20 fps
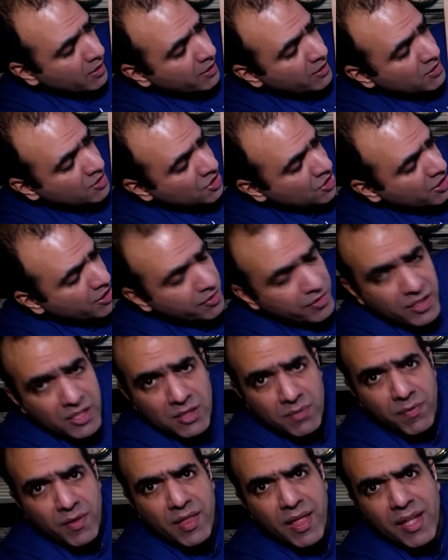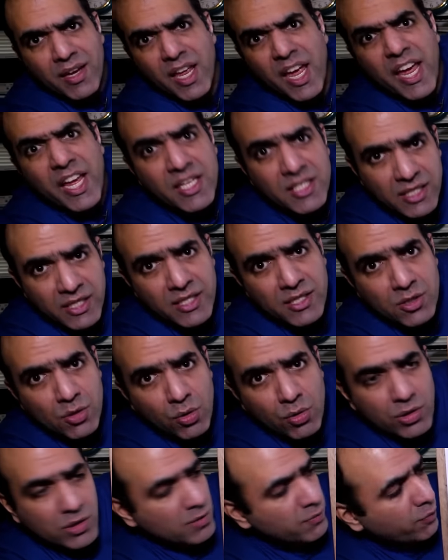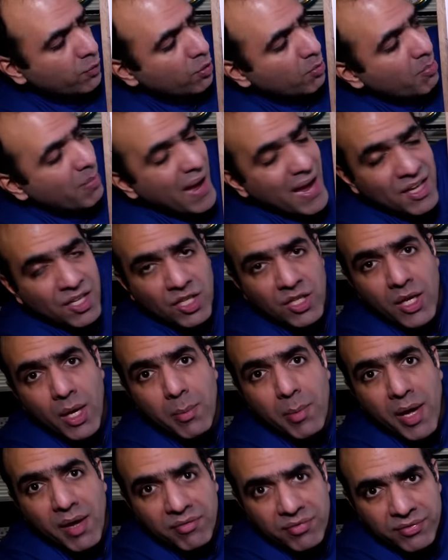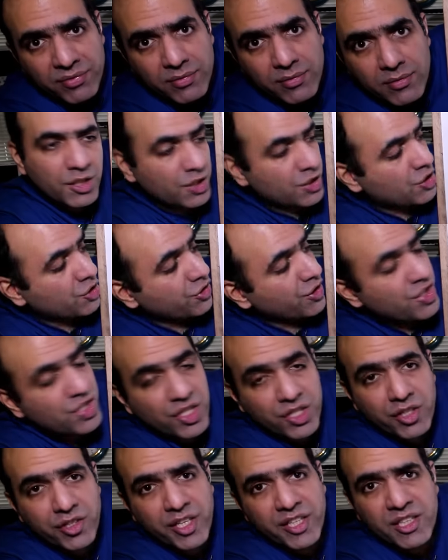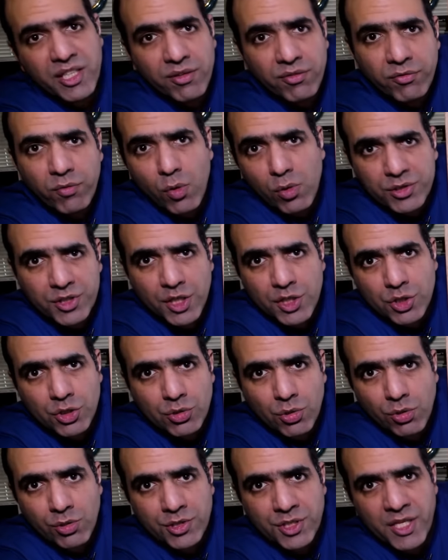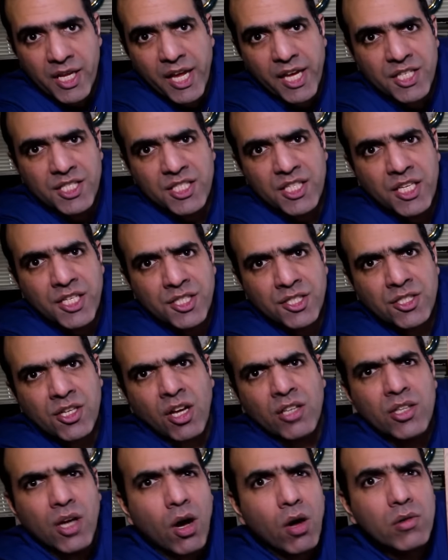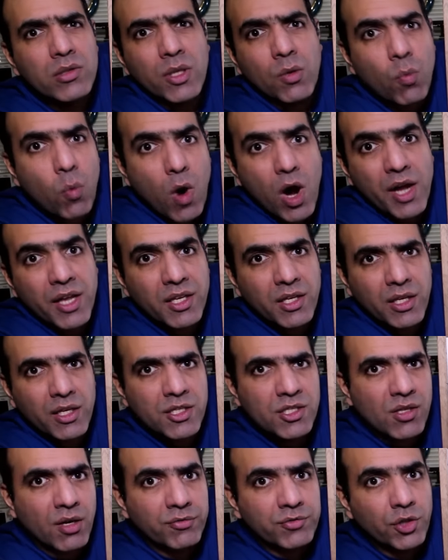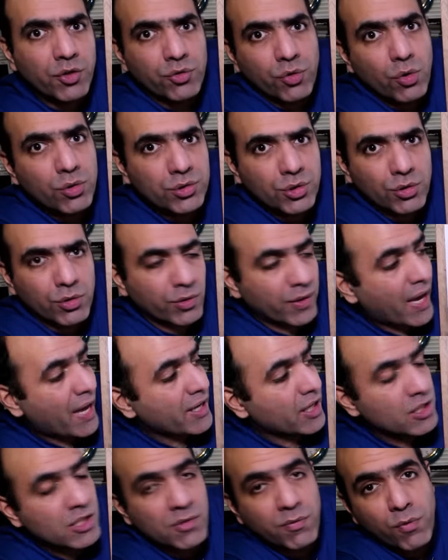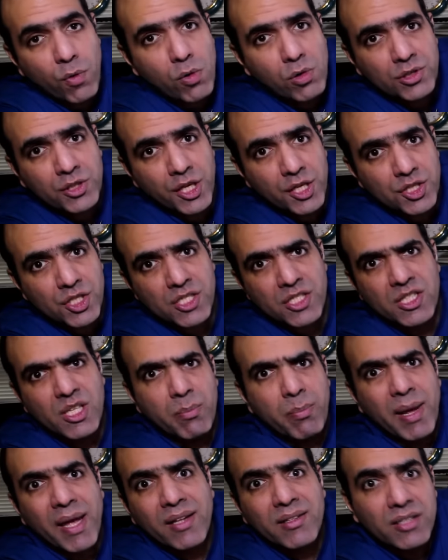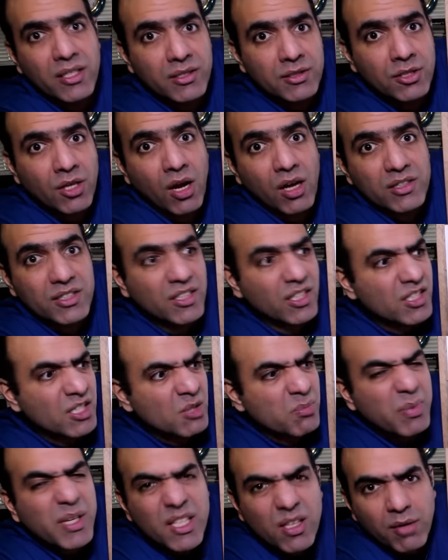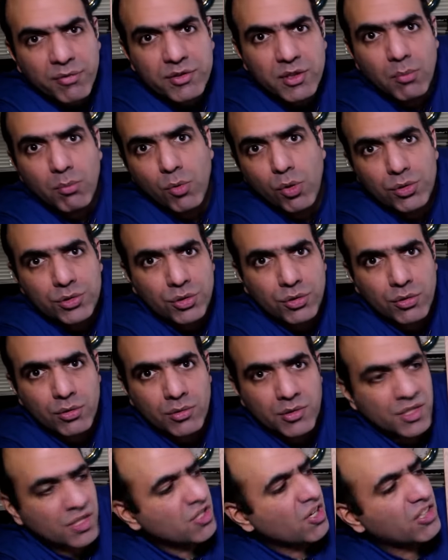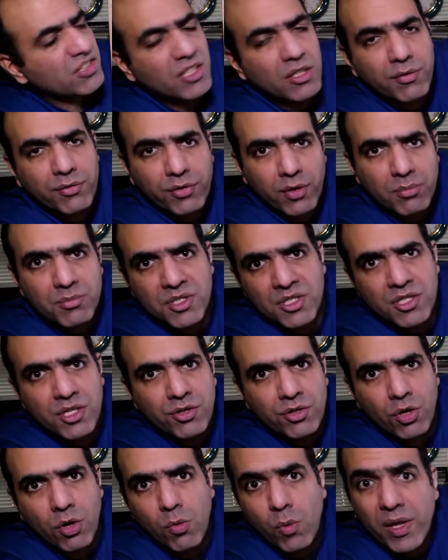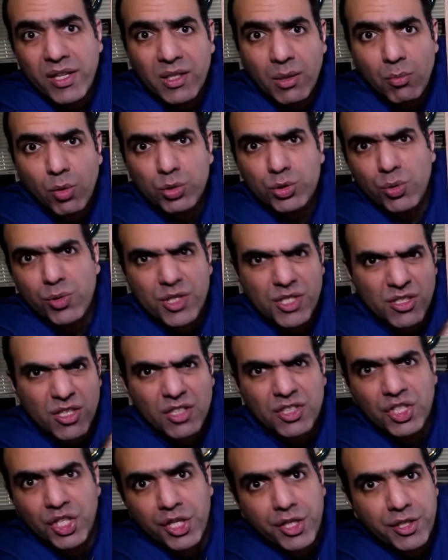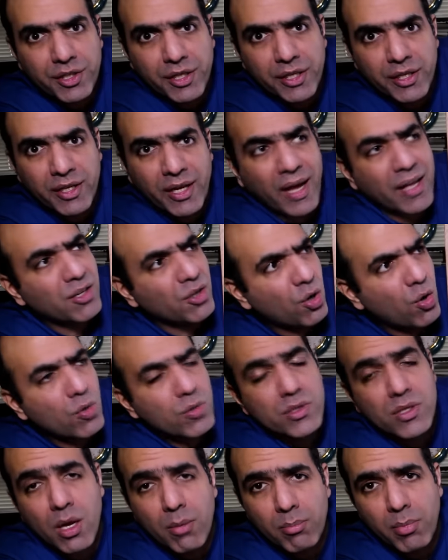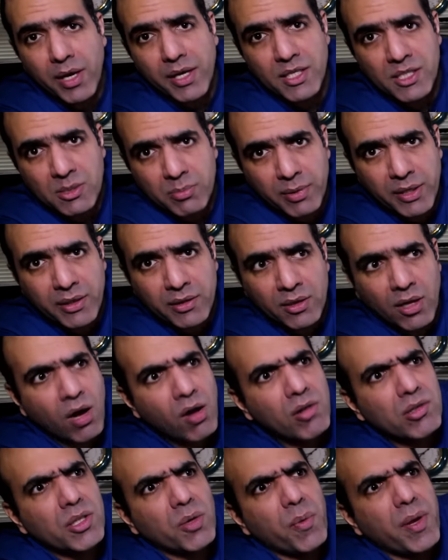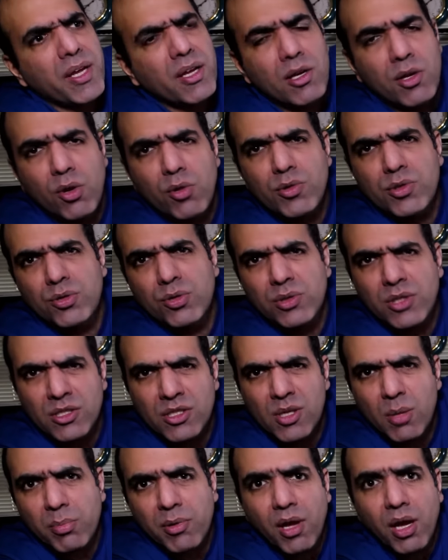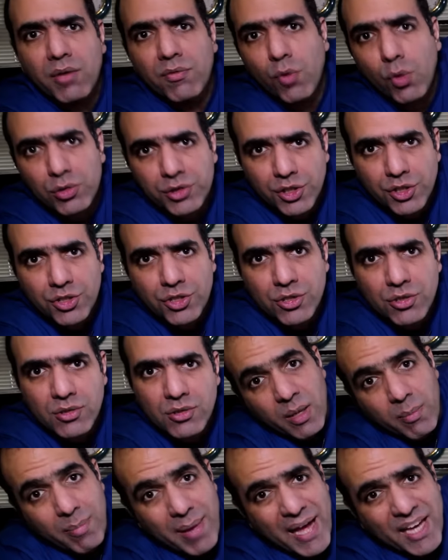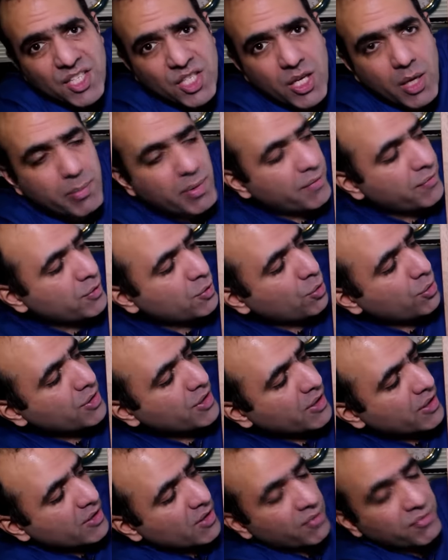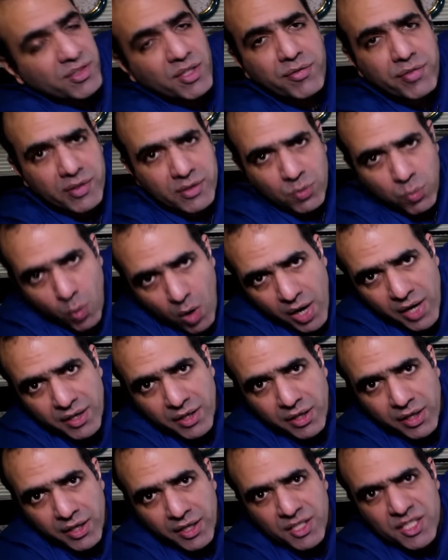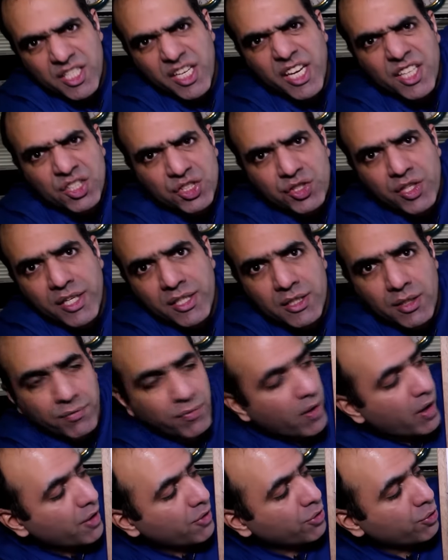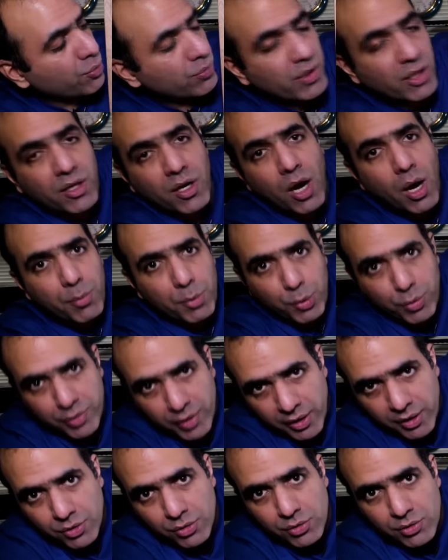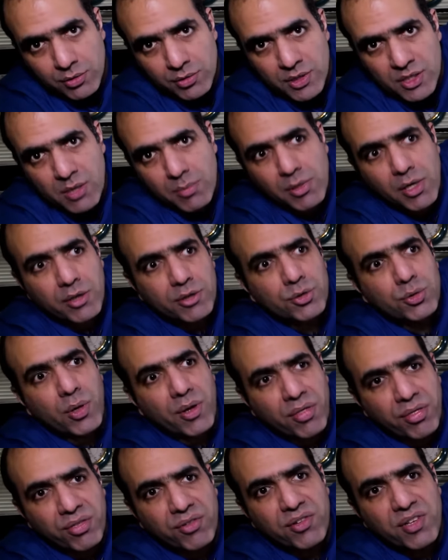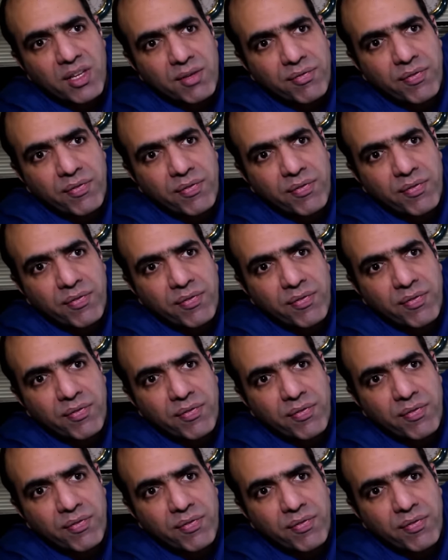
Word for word: in series with an A C source for back E M F. This regenerative voltage source exists on all the windings of the rotor, and its voltage is dependent on the speed of the motor, starting from zero when the motor is not turning and goes up by speed, all the way close to the supply voltage. The back E M F sources of different windings get rectified through the commutator, similar to a three